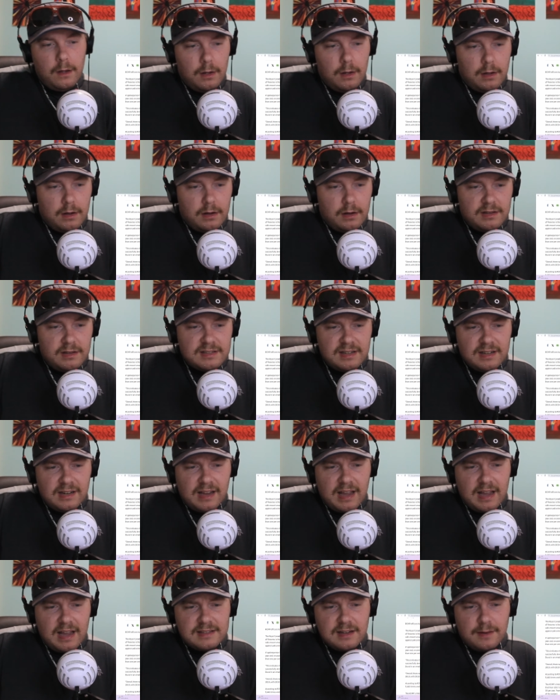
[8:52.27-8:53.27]
This
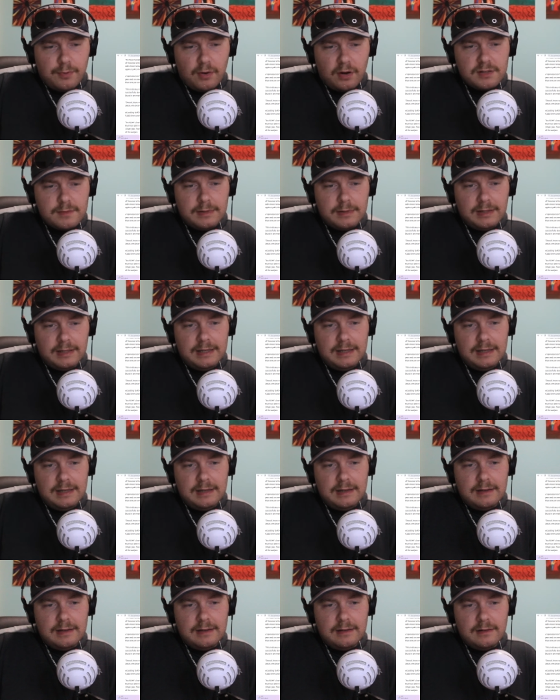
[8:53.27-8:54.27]
indicates that
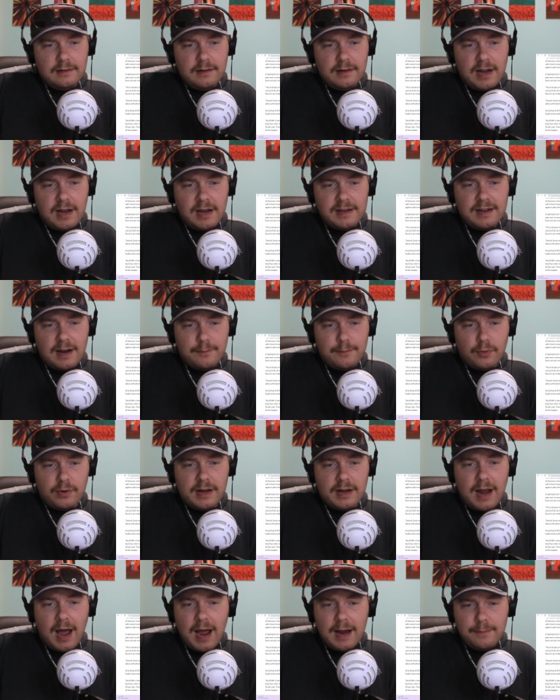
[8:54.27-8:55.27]
approximately
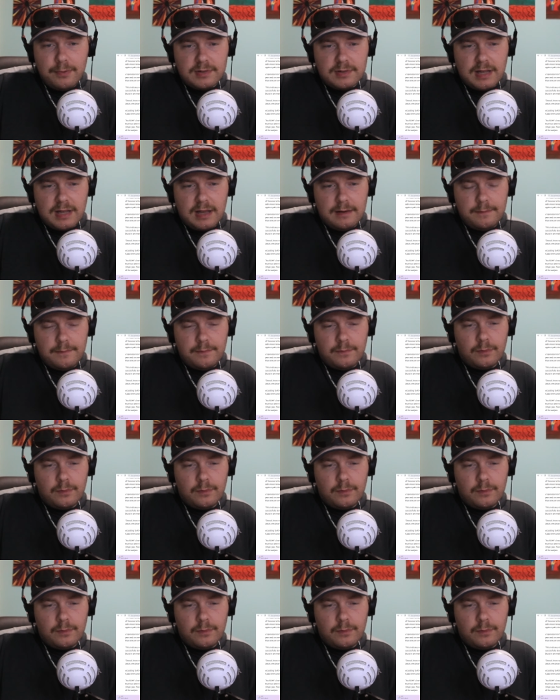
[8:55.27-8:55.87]
99.9%